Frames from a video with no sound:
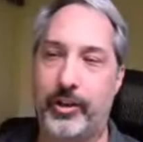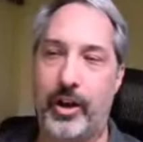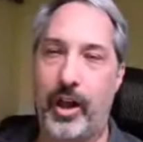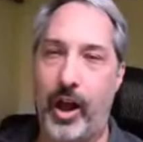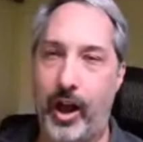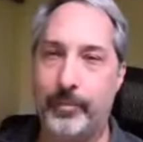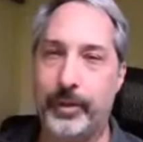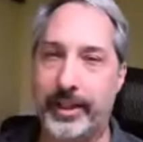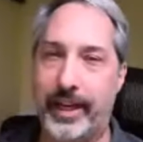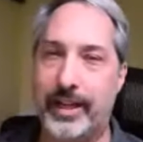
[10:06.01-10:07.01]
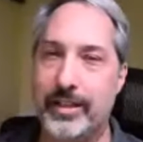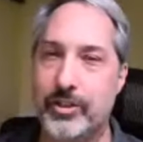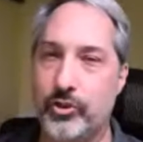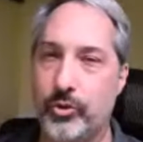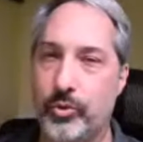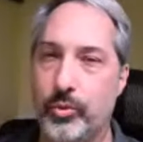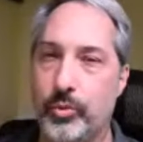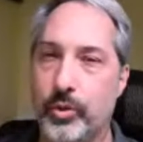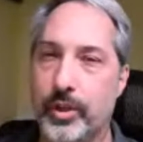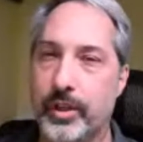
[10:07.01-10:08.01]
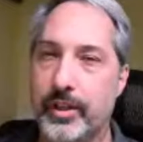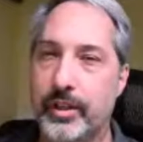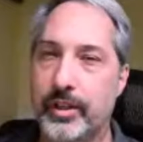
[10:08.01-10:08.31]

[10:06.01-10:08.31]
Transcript: they're not obligated to